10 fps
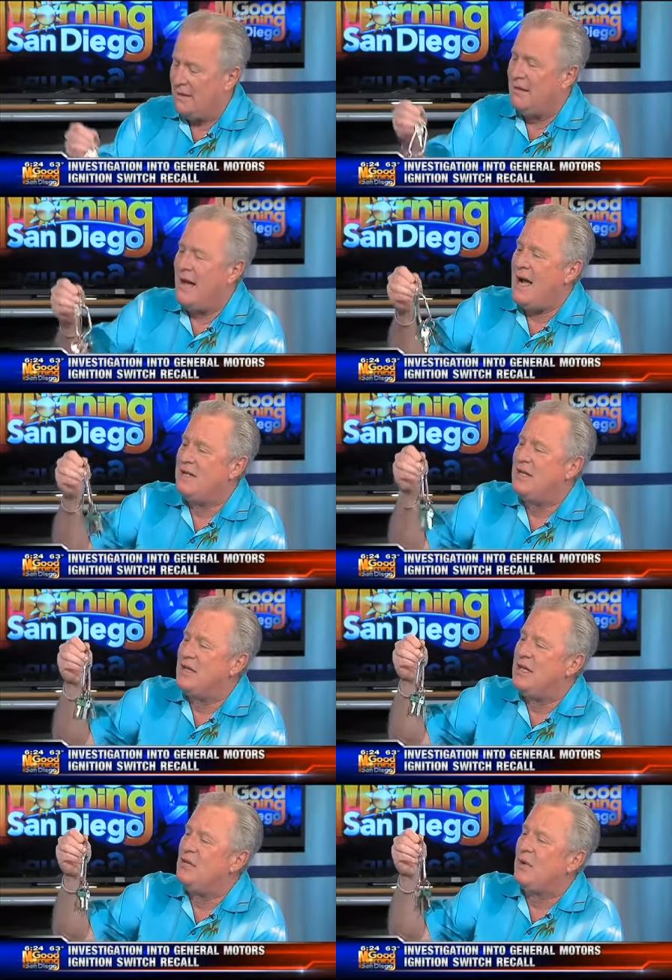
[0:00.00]
knock your
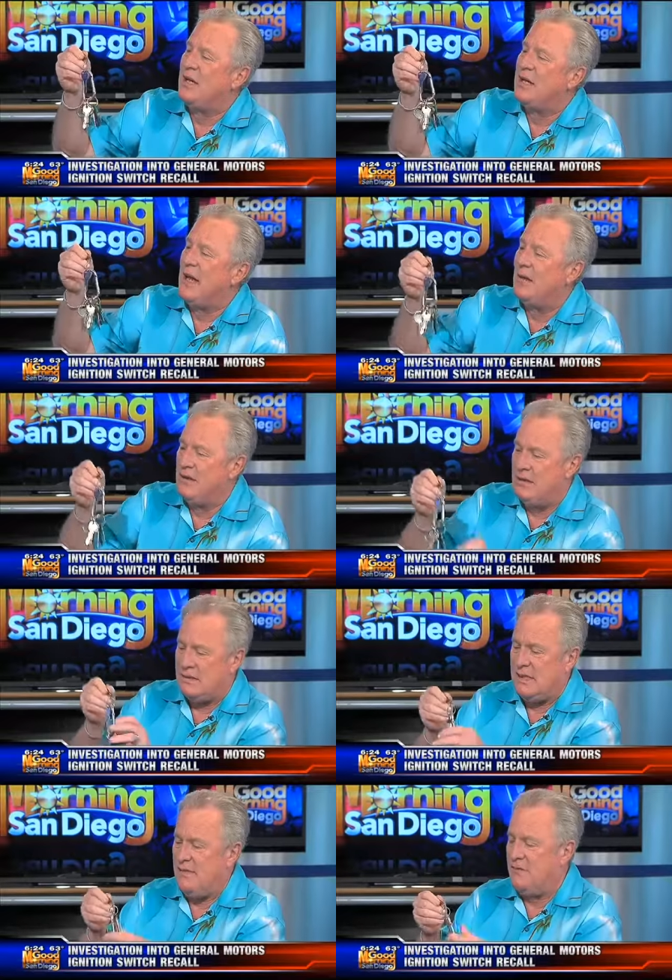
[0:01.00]
key ring down.
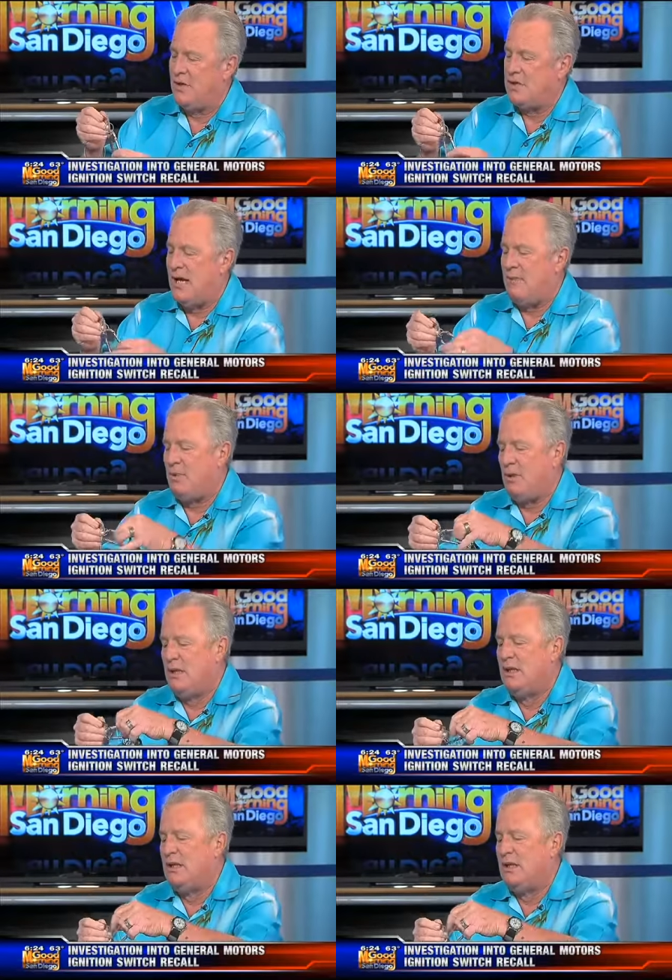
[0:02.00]
Yeah. See, for example. Well, why